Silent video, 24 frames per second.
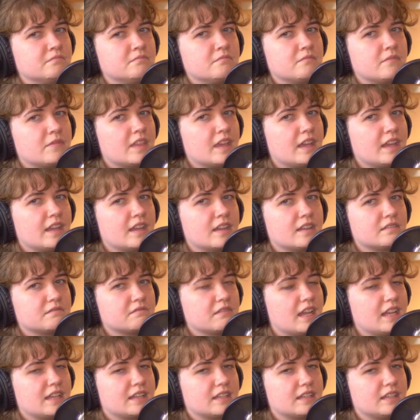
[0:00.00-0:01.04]
thing,
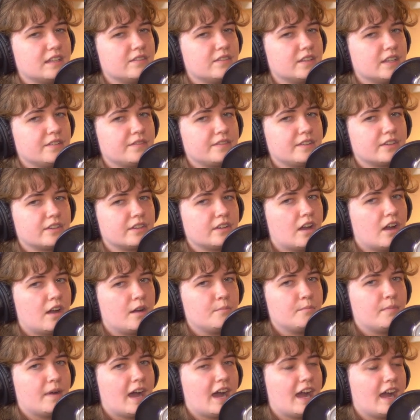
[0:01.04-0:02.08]
like even if you're
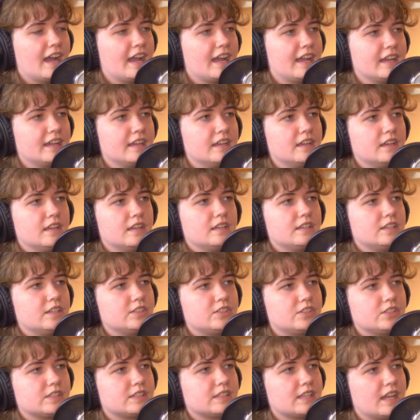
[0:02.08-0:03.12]
not bi, it's
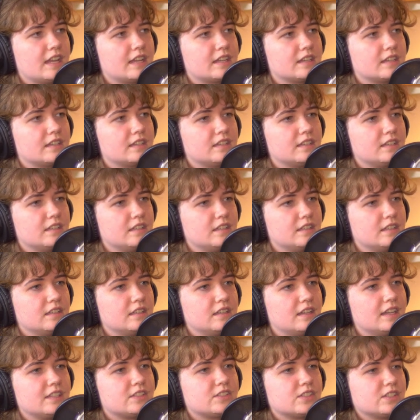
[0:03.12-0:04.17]
just like
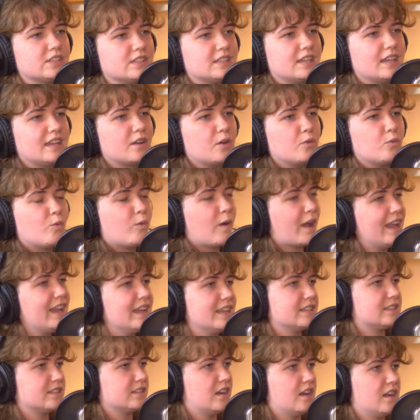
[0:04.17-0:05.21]
a
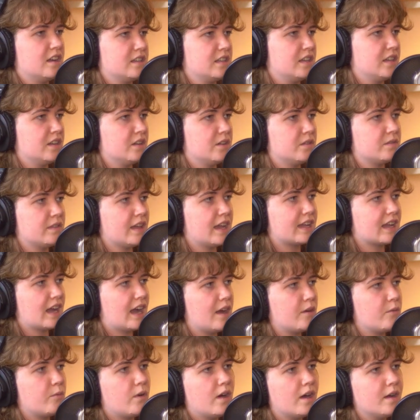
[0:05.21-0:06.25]
weight on you. Like
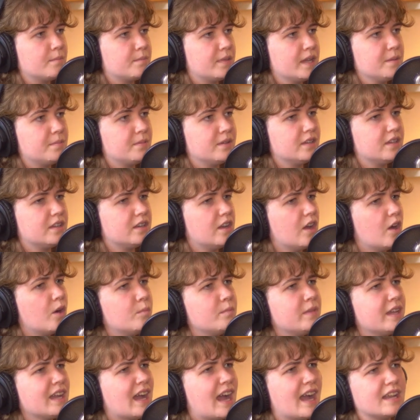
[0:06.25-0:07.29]
I want people to know
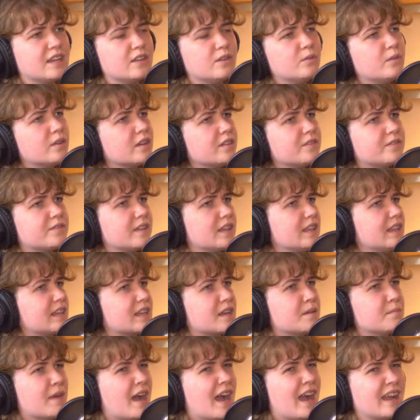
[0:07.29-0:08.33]
me. I don't want to feel like
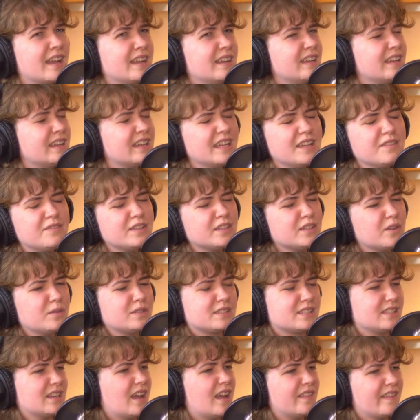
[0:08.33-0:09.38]
I'm hiding, even though
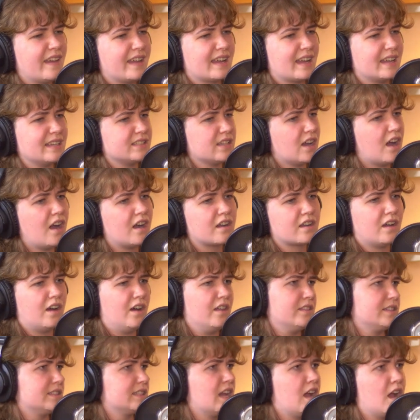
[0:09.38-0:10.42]
it's not like I talk all
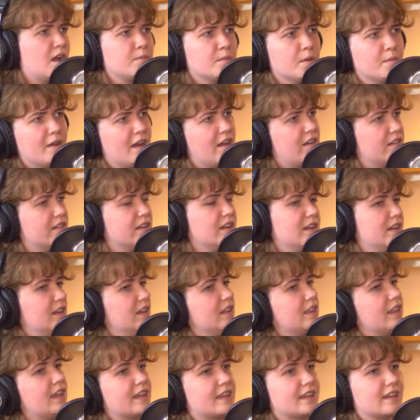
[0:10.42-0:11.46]
the time about
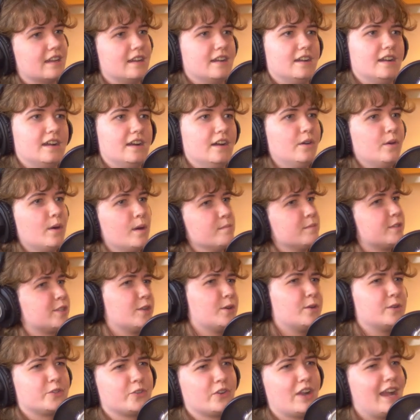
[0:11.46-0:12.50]
like, oh, I'm
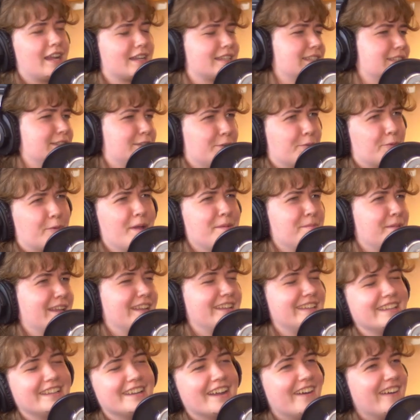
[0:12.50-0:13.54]
so attracted to women,
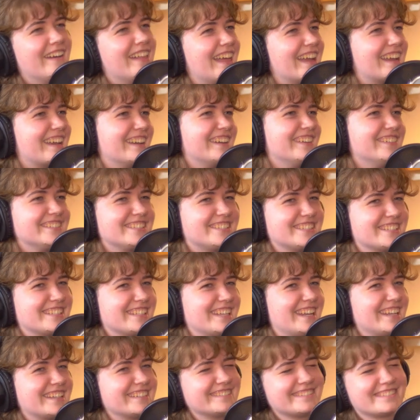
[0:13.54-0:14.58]
you know, like I don't just
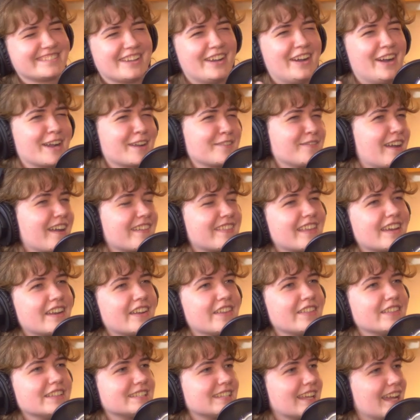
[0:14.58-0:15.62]
like talk about that
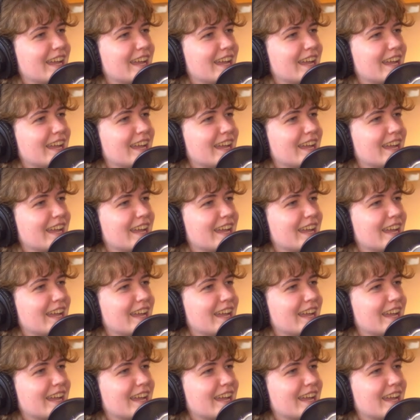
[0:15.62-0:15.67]
all the time.